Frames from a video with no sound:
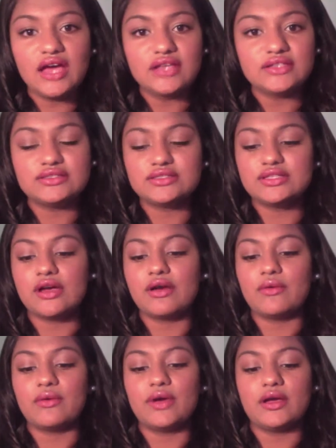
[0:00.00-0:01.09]

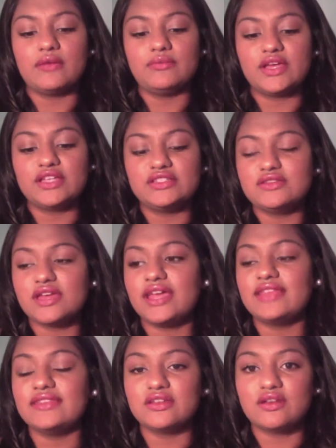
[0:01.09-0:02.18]
So um, I do that,
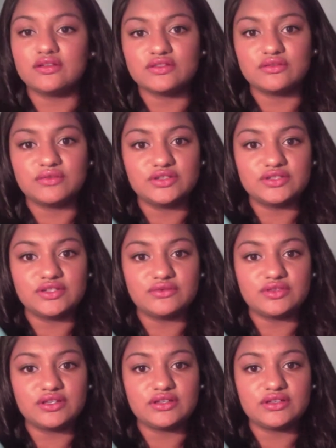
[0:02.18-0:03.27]
and then also when you're done with
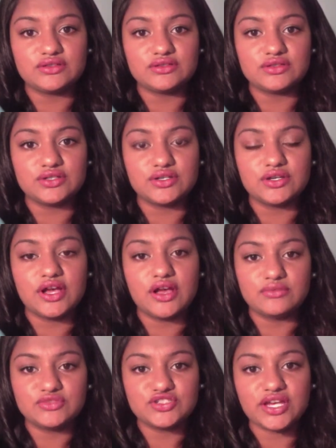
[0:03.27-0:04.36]
the conditioner,
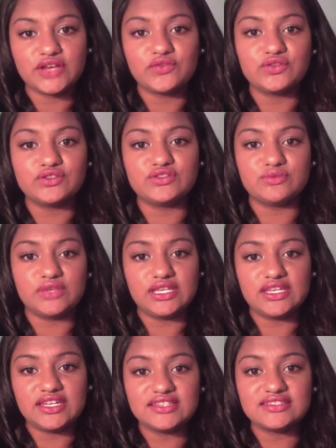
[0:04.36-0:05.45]
um, check for the
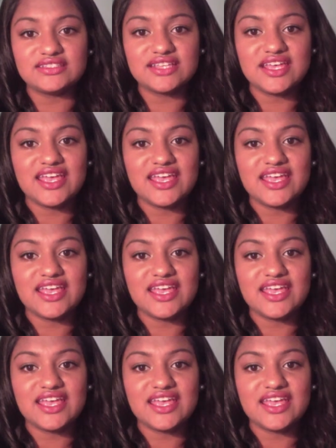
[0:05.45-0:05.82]
squeakiness.